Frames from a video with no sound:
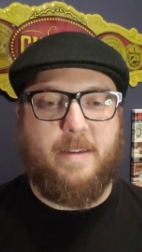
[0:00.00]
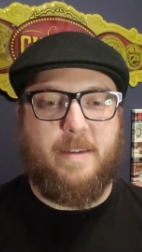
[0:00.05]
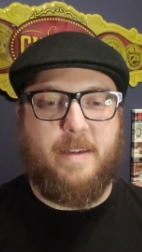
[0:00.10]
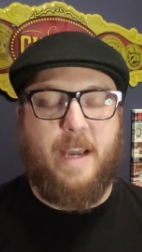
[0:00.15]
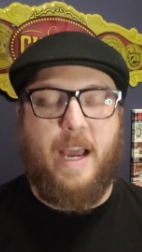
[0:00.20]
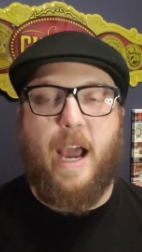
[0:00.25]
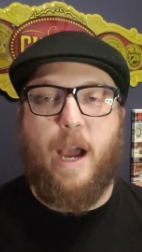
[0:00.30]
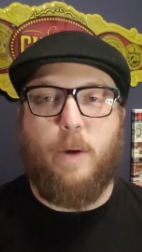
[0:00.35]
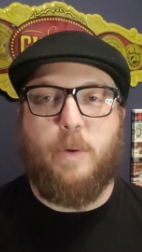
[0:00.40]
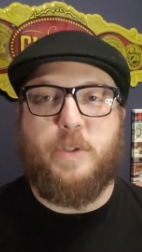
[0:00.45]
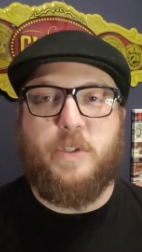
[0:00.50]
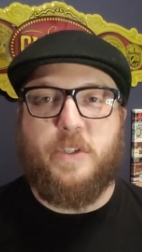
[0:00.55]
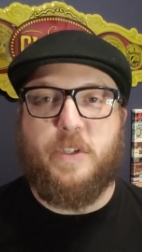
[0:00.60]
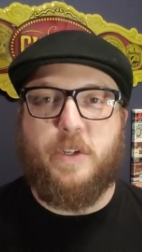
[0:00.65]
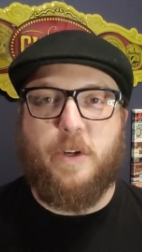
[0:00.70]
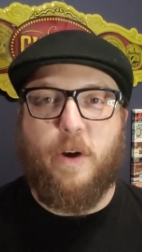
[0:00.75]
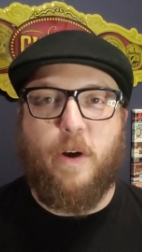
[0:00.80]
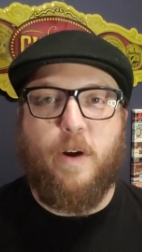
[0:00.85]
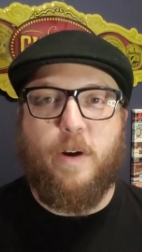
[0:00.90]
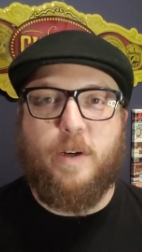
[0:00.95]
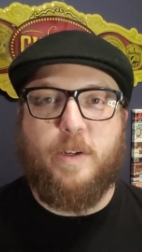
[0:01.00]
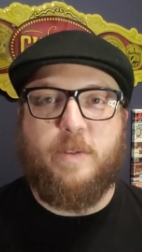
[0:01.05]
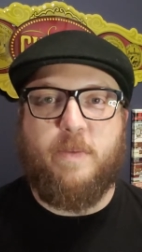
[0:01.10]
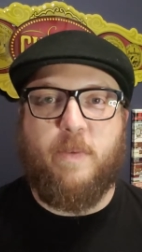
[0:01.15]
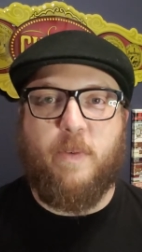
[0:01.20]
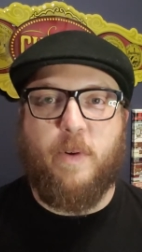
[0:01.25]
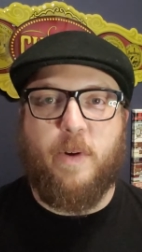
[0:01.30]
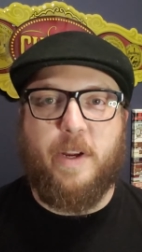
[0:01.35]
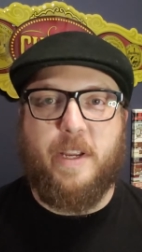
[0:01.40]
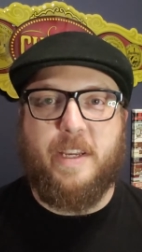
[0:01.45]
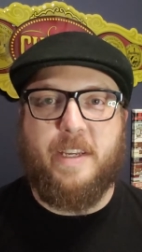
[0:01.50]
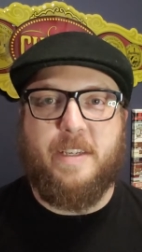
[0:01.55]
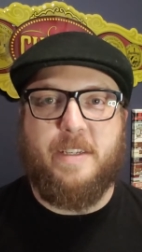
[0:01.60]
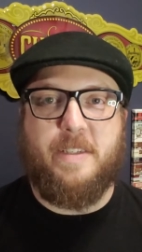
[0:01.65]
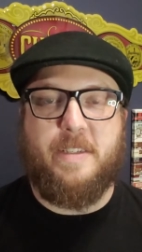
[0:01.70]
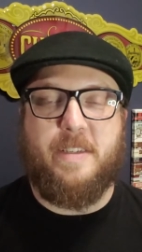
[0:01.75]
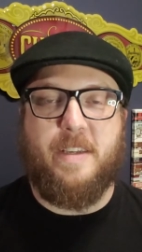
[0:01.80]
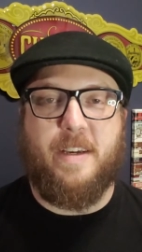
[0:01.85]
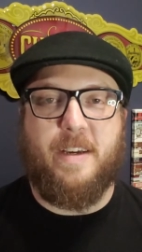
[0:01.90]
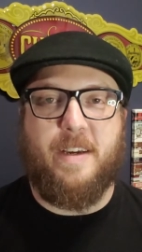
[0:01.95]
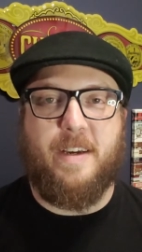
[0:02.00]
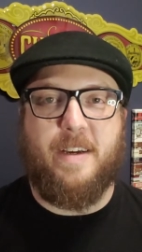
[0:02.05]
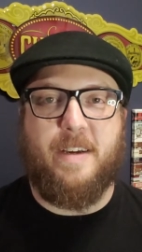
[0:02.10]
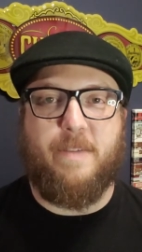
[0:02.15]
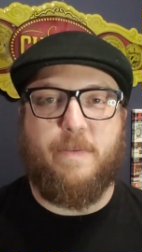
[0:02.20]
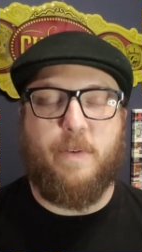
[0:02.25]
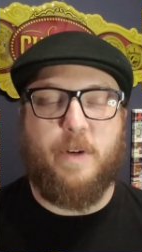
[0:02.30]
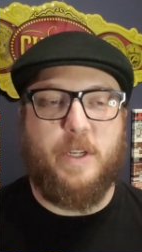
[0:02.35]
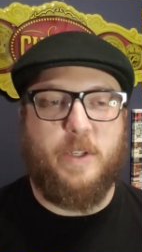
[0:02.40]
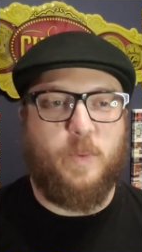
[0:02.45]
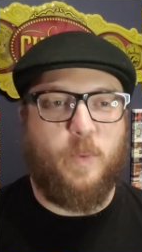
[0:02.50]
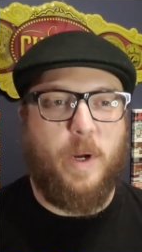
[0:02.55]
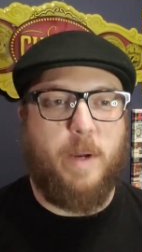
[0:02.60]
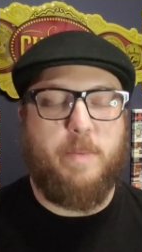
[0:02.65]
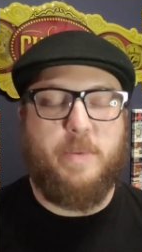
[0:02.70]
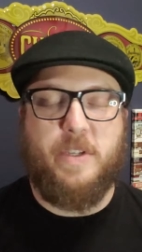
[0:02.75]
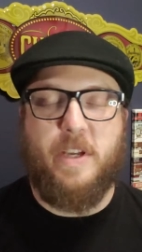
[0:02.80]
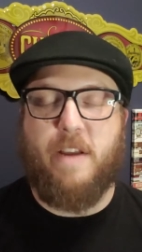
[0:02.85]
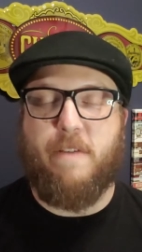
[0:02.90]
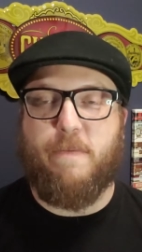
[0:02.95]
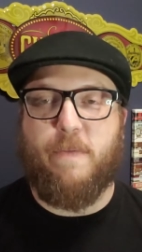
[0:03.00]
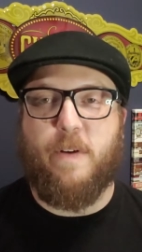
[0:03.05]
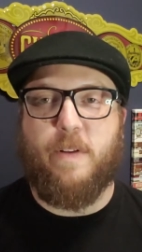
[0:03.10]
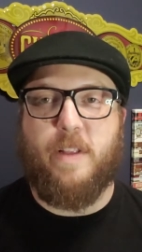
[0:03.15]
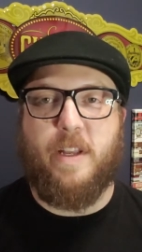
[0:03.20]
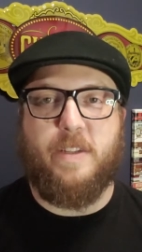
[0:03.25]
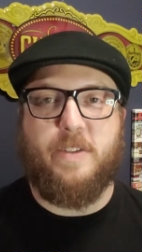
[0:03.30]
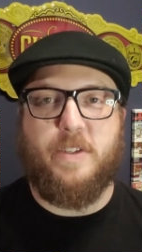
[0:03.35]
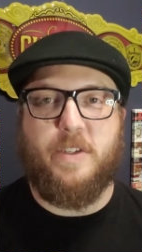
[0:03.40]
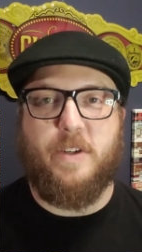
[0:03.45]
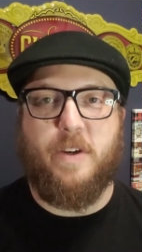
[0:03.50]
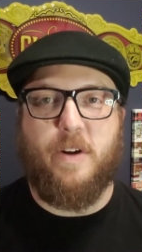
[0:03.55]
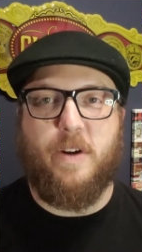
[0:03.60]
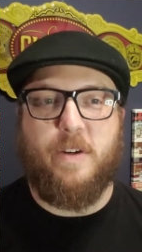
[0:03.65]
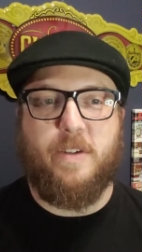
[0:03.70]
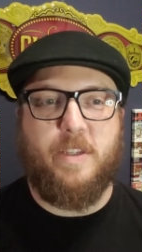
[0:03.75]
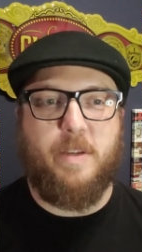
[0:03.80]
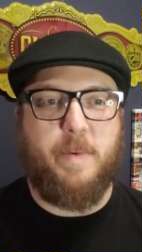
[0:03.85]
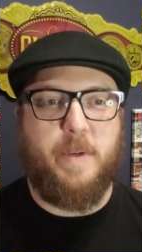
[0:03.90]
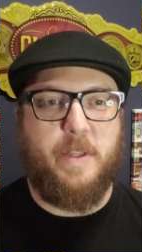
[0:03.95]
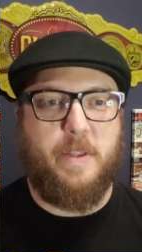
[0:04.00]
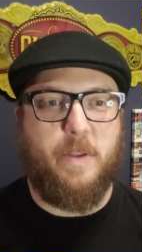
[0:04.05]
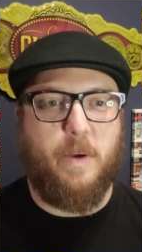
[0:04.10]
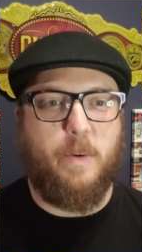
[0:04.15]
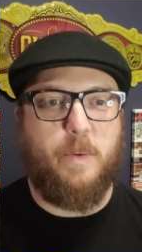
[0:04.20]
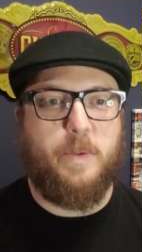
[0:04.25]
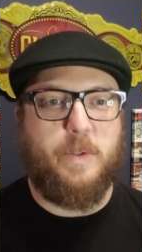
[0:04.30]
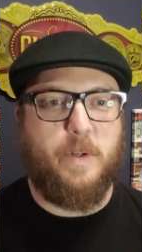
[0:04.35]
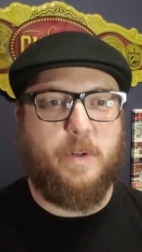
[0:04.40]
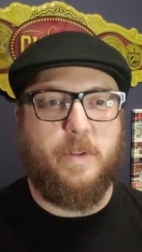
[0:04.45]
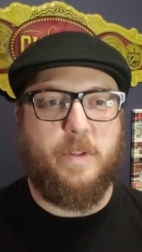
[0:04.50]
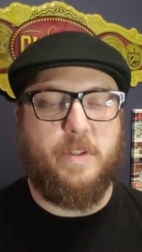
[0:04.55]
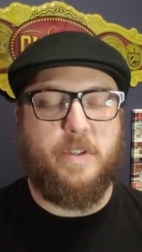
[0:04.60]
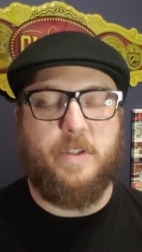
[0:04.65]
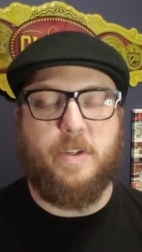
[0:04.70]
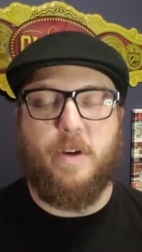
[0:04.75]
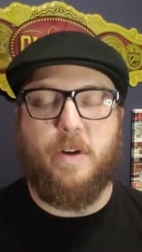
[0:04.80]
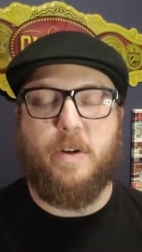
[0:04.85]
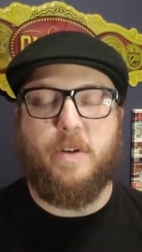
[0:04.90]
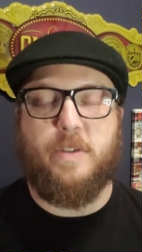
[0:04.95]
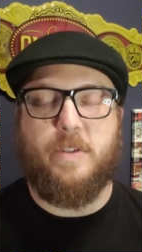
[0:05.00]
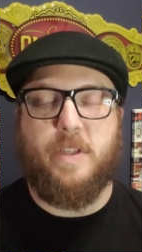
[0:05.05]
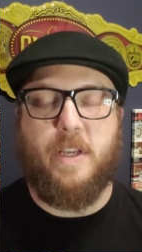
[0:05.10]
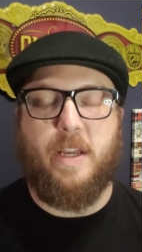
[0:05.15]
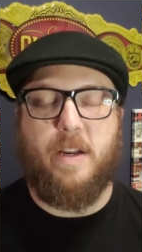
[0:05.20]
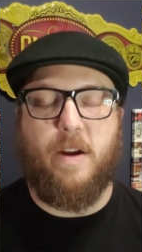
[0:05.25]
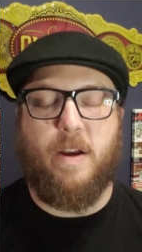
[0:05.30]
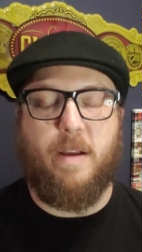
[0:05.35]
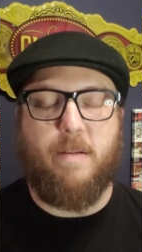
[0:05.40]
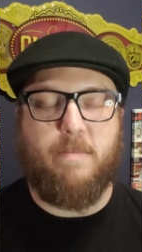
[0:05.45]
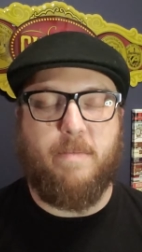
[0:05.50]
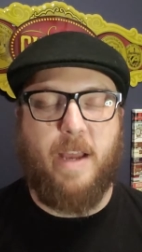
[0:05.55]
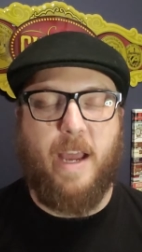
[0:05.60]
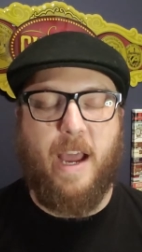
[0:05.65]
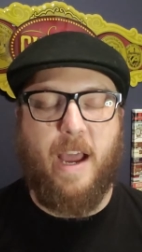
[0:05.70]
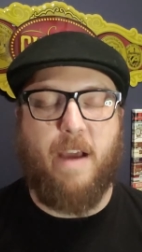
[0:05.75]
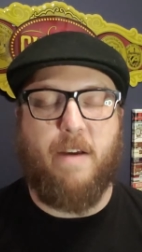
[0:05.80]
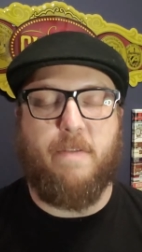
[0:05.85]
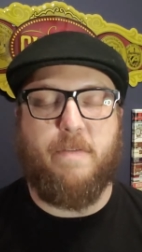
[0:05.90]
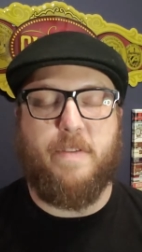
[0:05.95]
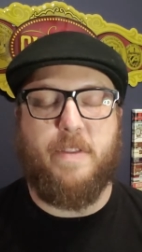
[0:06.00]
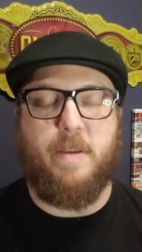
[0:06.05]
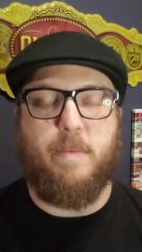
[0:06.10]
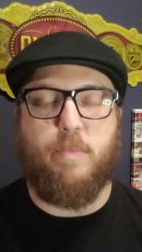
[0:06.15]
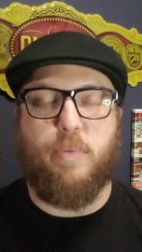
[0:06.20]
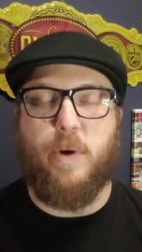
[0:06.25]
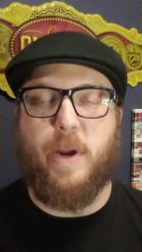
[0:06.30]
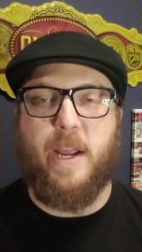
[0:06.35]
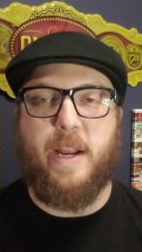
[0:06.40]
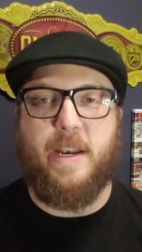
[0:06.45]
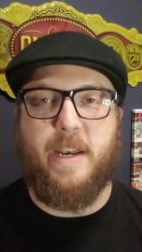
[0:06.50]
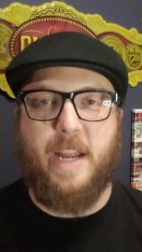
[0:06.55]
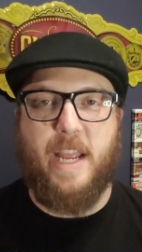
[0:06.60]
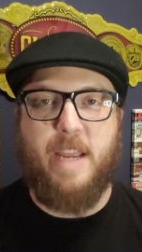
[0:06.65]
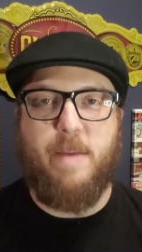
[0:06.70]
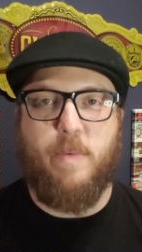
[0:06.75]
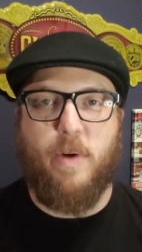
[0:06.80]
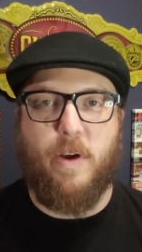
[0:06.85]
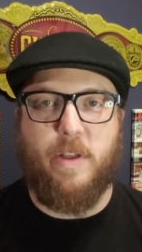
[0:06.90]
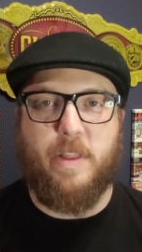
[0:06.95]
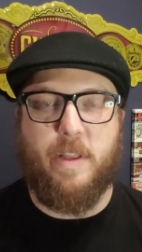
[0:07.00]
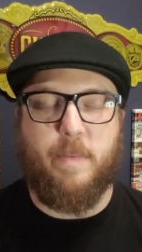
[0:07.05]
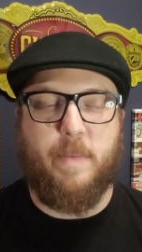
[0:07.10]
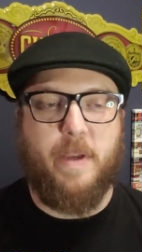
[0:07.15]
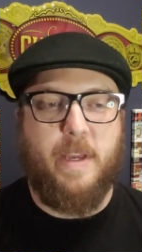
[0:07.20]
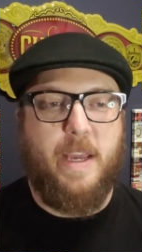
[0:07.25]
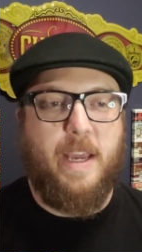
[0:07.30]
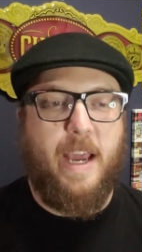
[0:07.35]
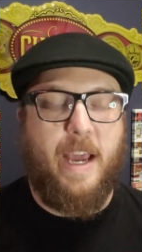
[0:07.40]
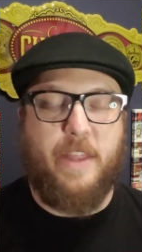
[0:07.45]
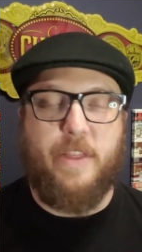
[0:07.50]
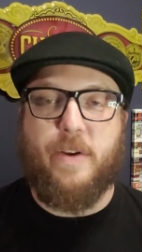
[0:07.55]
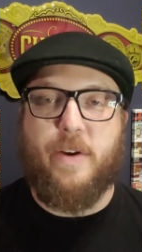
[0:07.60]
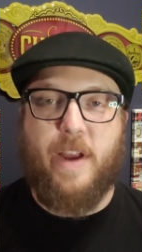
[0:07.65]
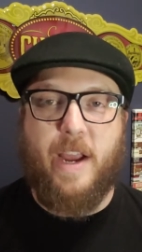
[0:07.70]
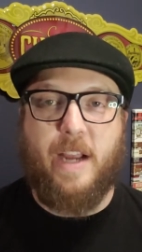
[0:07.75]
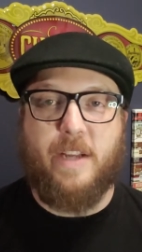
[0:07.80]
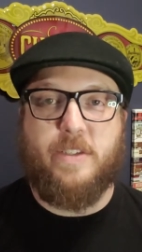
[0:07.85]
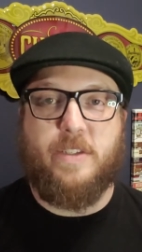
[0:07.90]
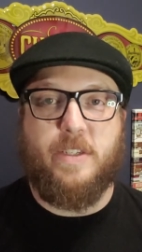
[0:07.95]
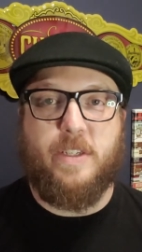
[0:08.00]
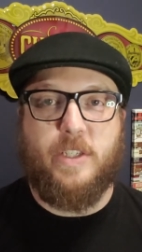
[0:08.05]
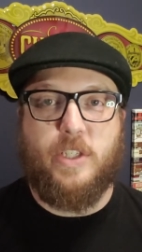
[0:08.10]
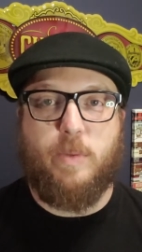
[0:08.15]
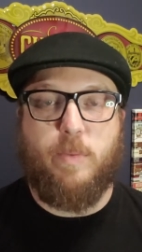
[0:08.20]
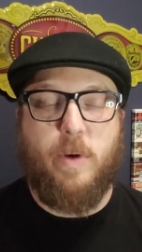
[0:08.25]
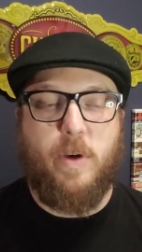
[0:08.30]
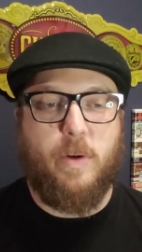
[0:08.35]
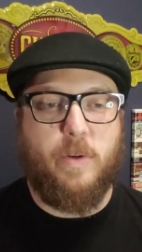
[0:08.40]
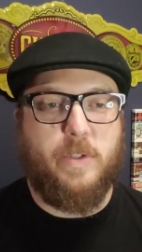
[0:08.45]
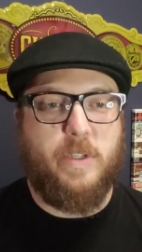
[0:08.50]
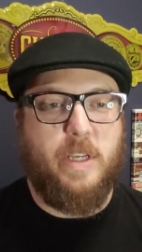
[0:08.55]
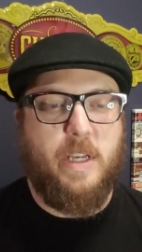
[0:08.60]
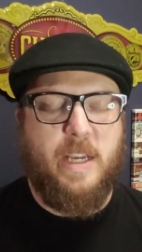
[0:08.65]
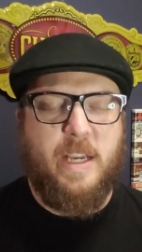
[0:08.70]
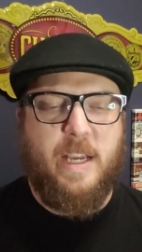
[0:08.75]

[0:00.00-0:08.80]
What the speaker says: house cigars for his website, Frontline Cigars. Those are the cigars that have the brand name on them, and they're excellent smokes.